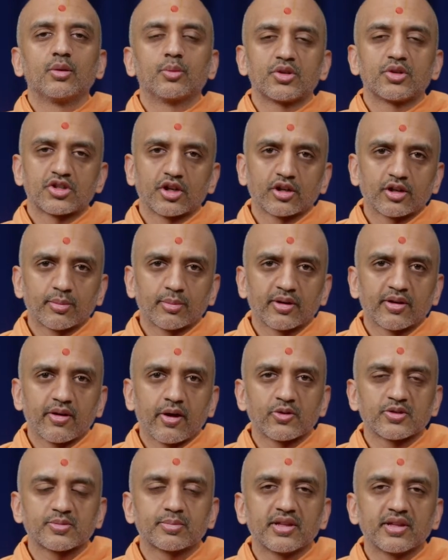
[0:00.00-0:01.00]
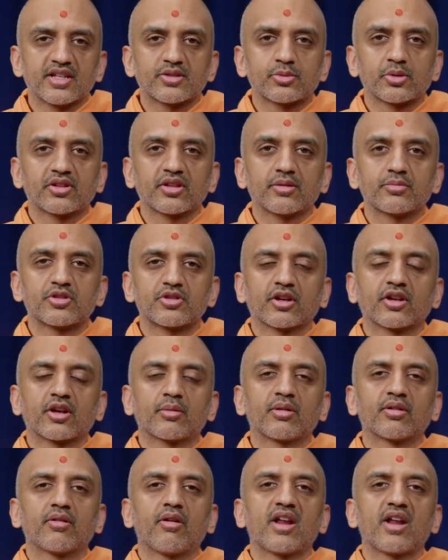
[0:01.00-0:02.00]
When Shankar Bhagwan was pleased with him, Shankar
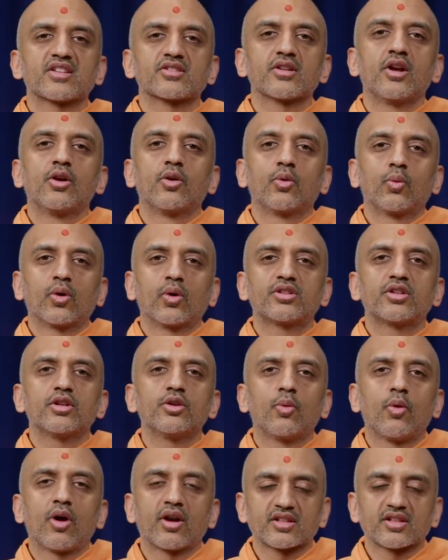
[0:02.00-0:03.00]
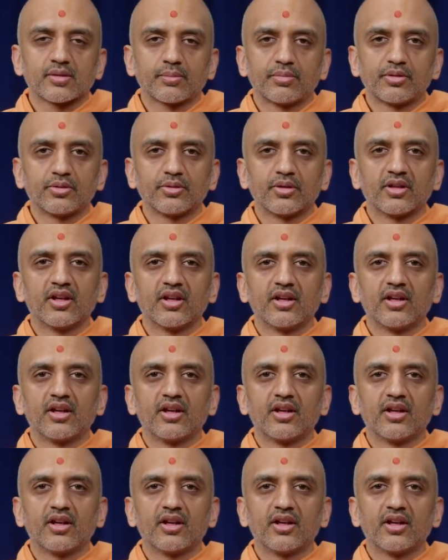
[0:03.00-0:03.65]
Bhagwan asked, what do you want as a boon?